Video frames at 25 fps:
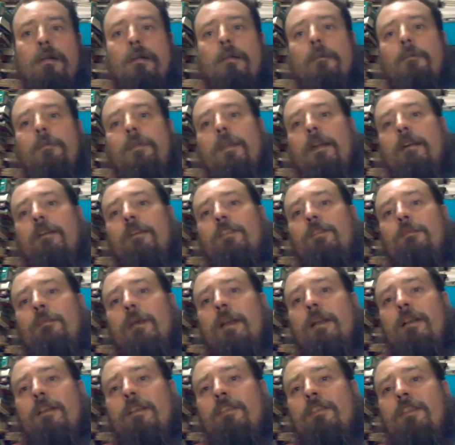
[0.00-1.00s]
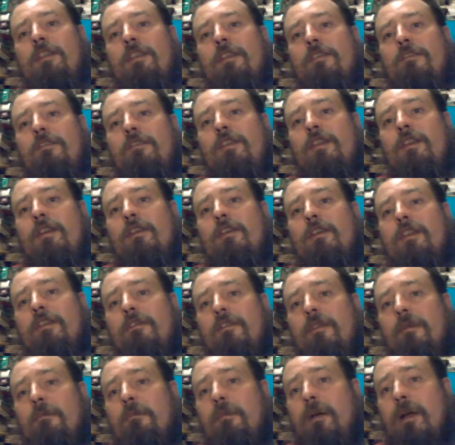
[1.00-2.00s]
Now, I smoked this in a few
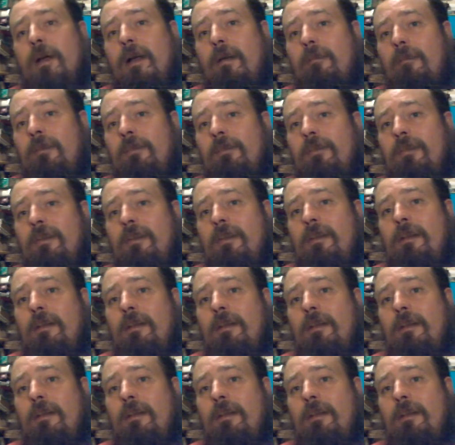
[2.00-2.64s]
different pipes.